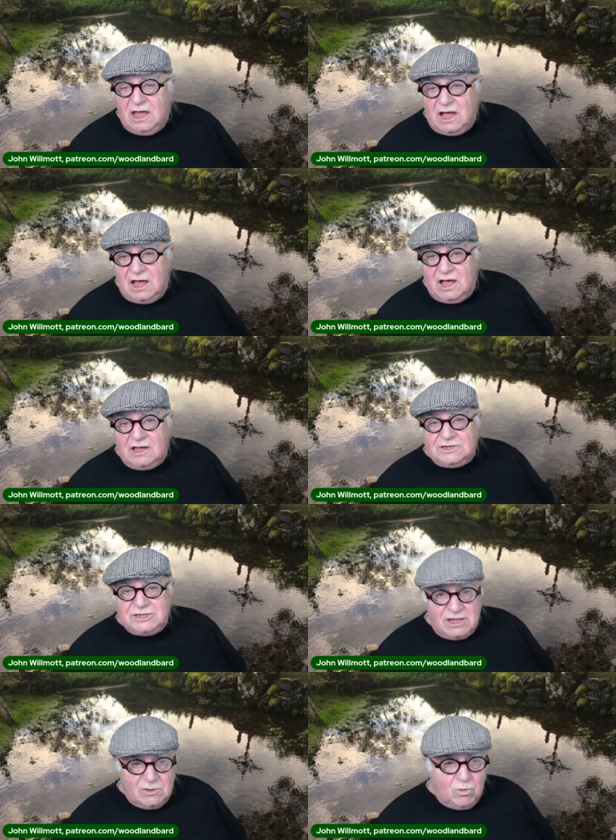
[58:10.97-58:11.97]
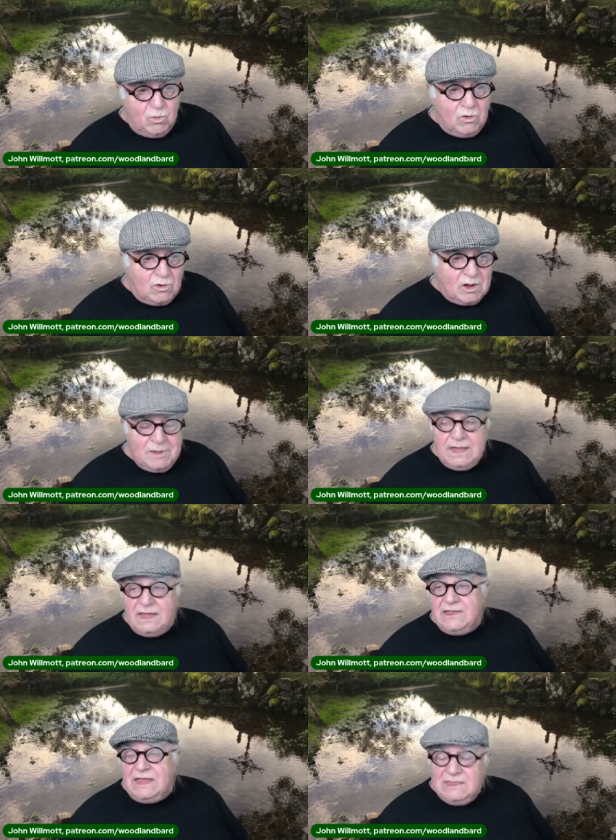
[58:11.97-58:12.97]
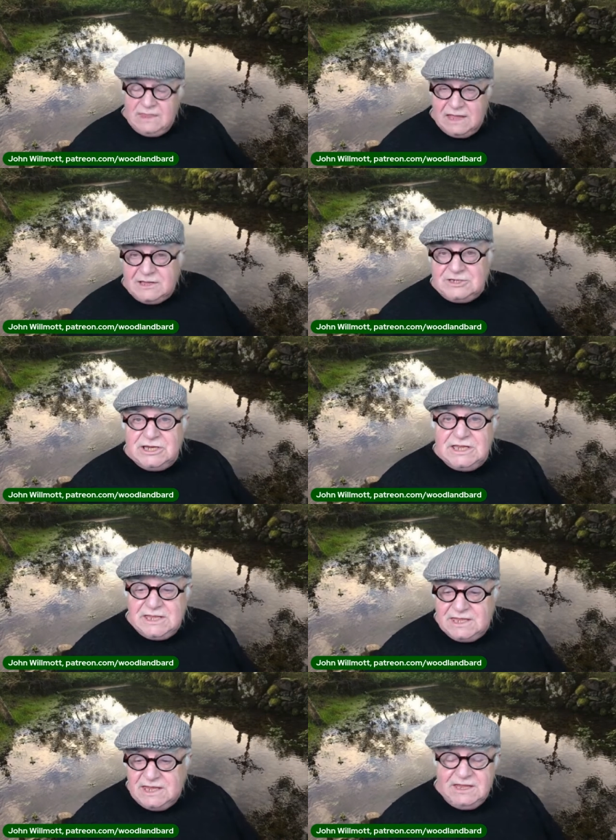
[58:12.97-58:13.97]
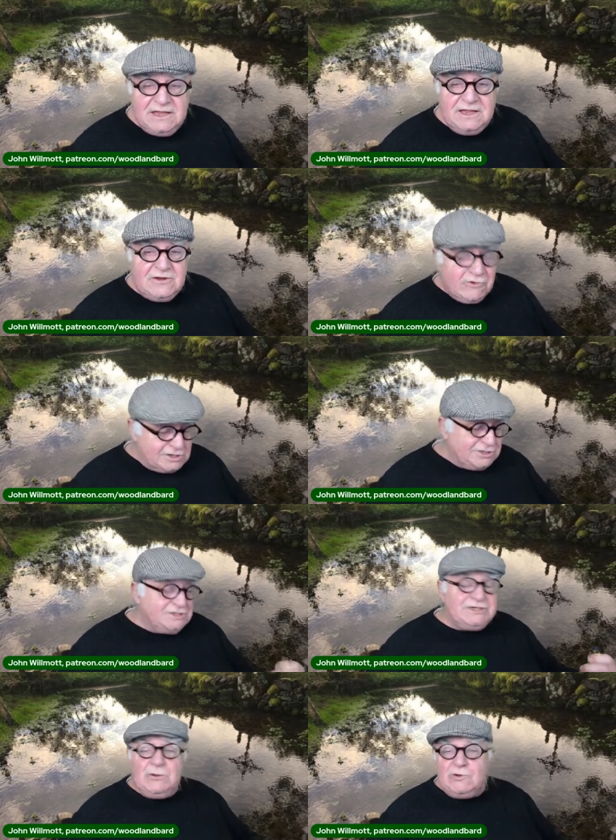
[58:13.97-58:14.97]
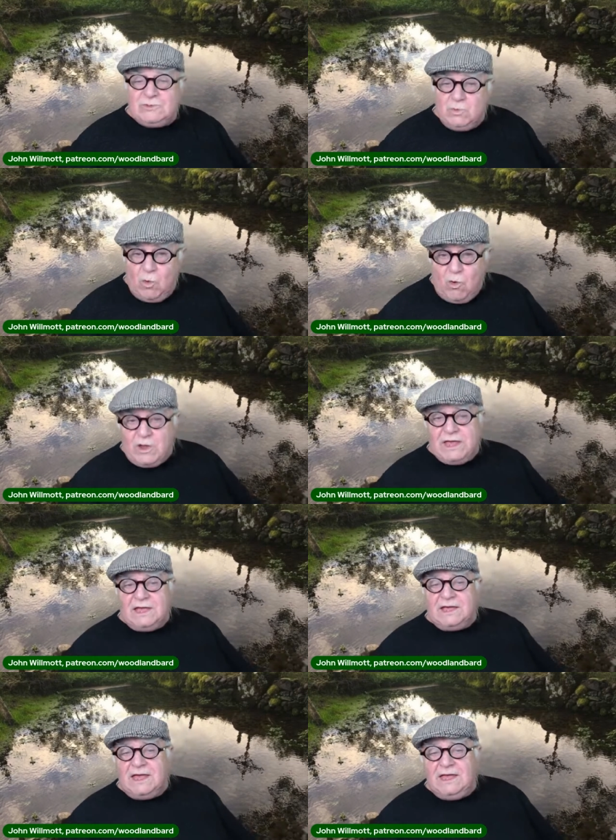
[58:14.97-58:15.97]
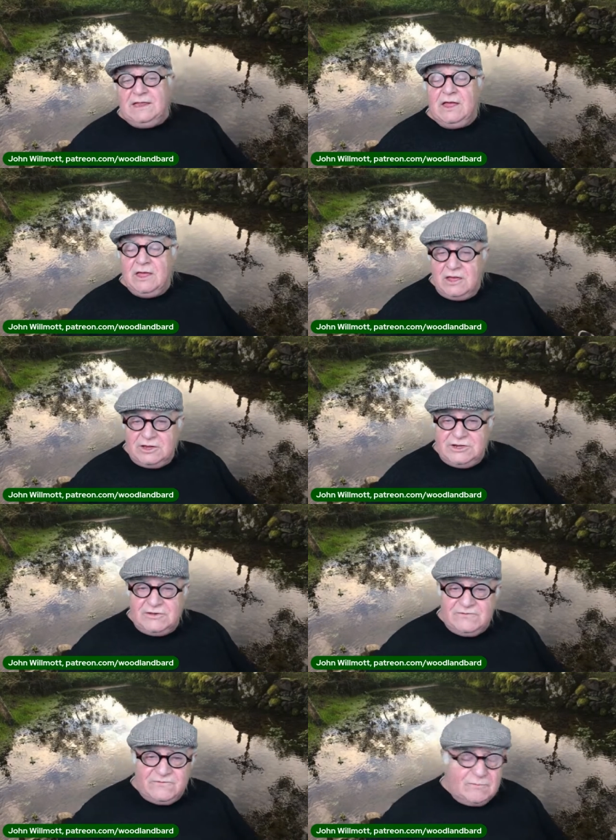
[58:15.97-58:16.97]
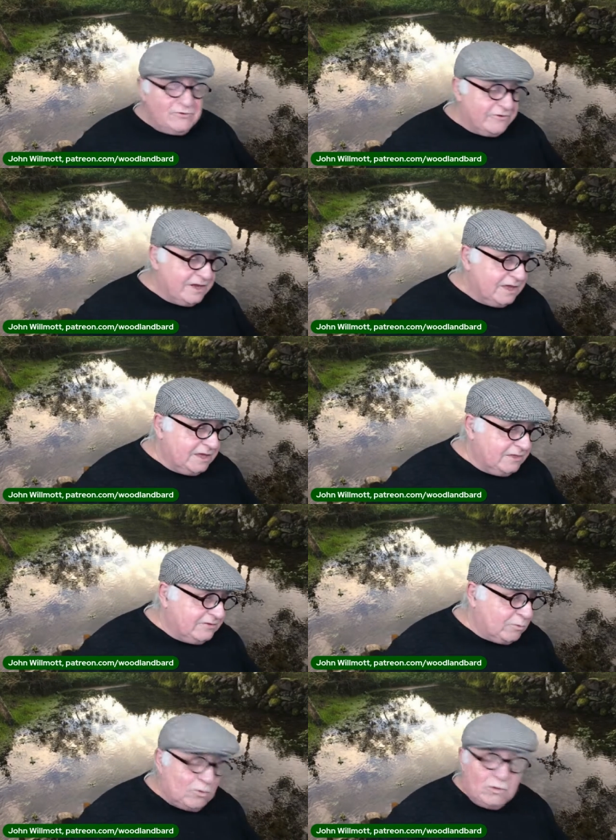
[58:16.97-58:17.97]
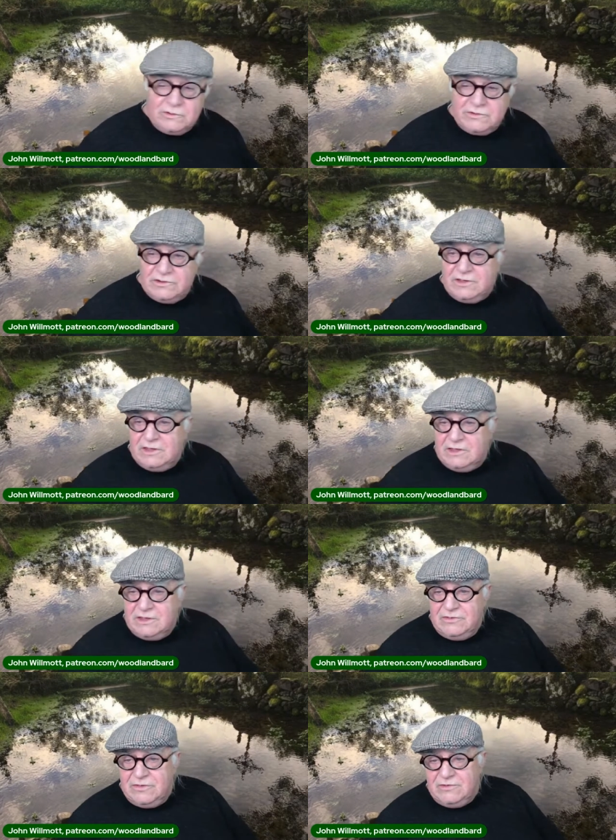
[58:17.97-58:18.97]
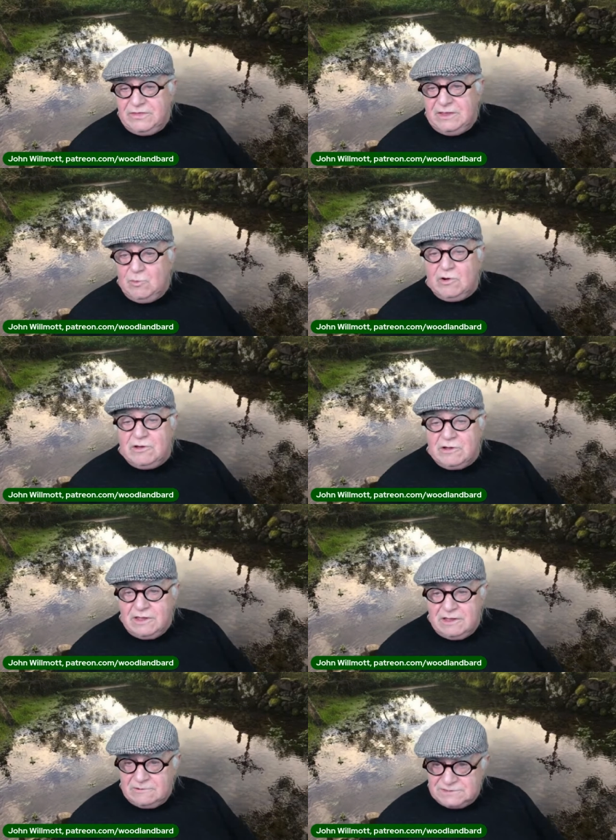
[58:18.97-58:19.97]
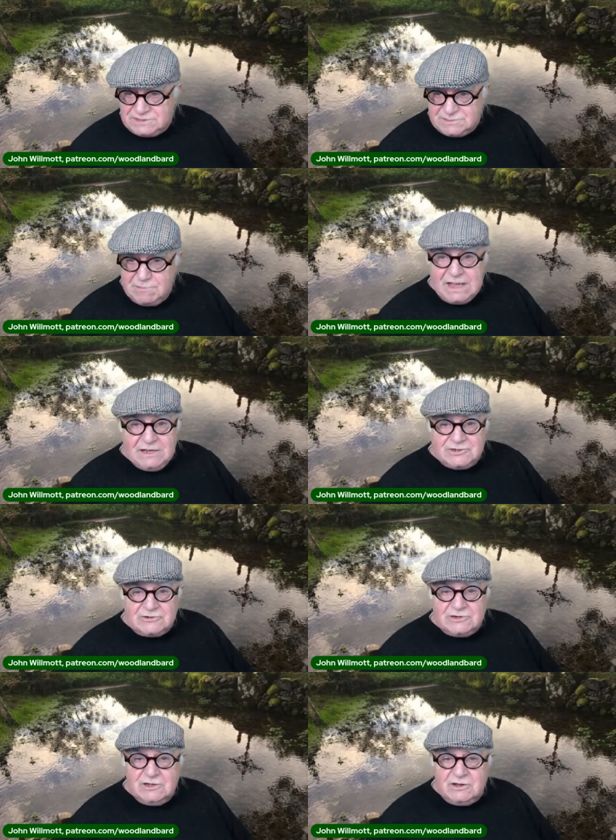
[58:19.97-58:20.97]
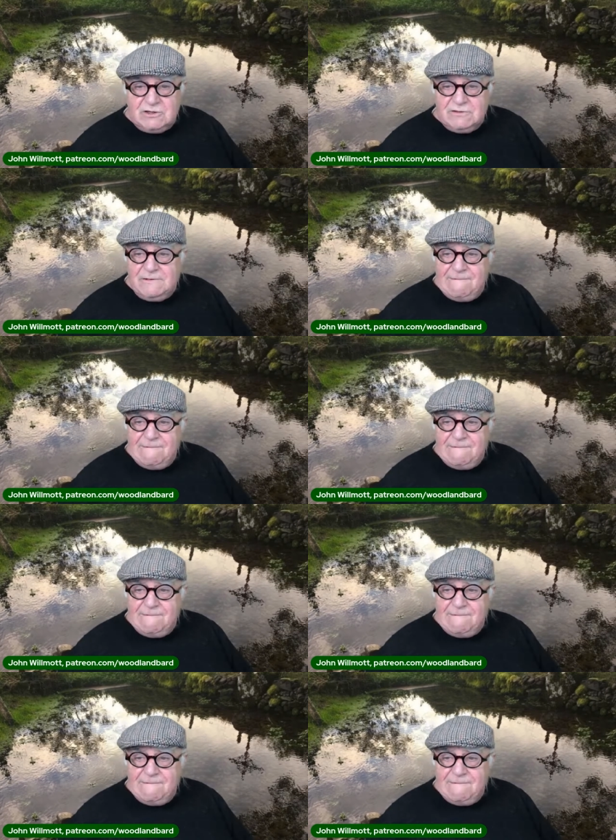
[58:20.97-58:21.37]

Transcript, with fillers: Uh, she could walk a bit, and in the end, she didn't need any crutches. She was walking again just from drinking this water that the workhouse manager had got.